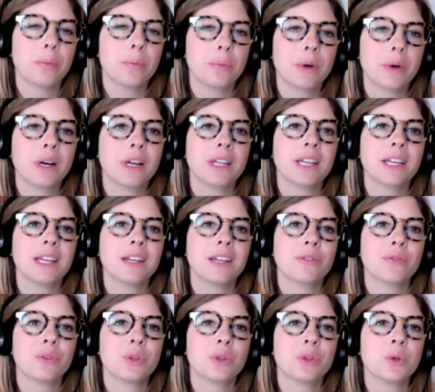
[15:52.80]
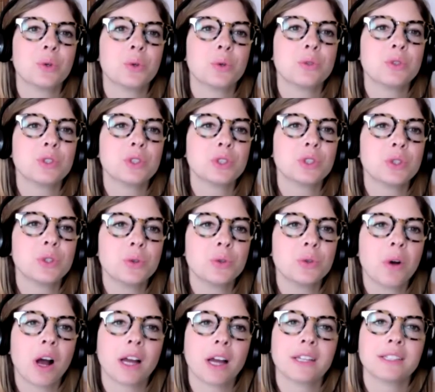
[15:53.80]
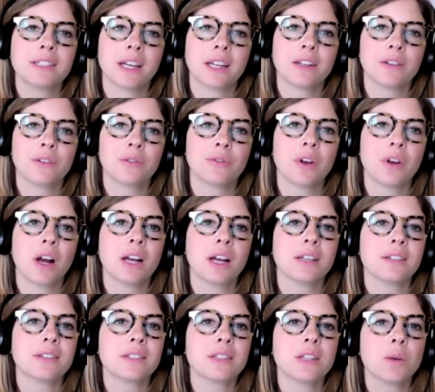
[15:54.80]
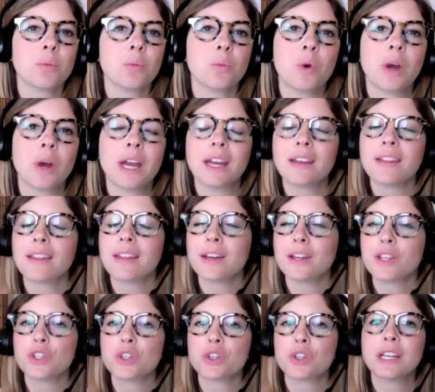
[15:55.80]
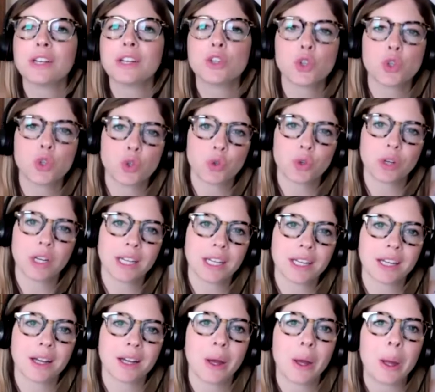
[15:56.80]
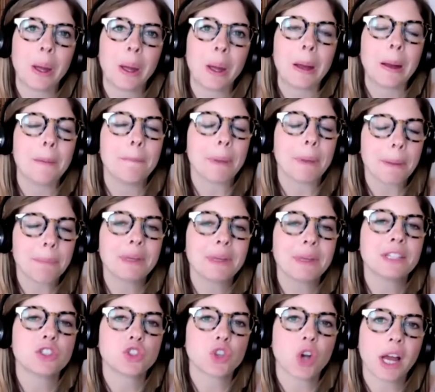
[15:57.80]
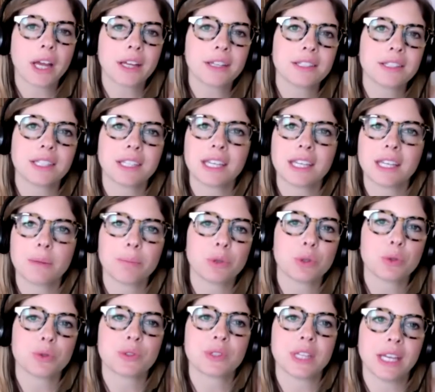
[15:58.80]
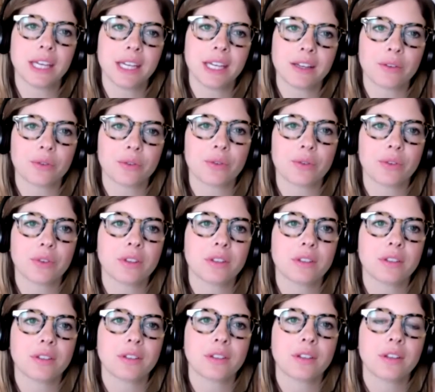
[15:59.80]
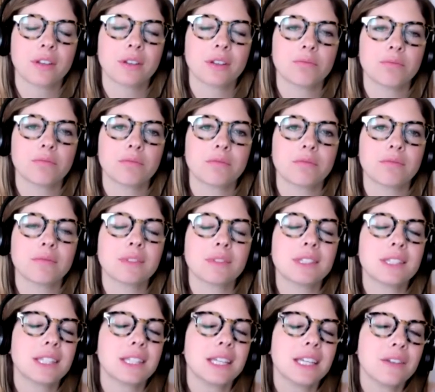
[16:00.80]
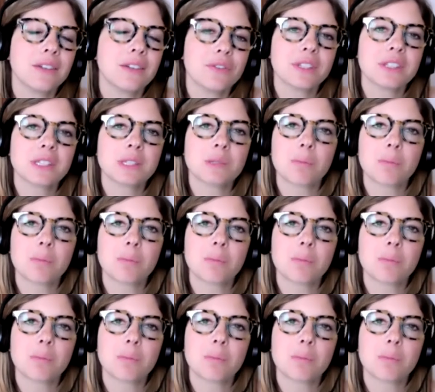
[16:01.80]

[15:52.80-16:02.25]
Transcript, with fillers: But if you do identify some way that your inner critic might be trying to keep you safe, see if it's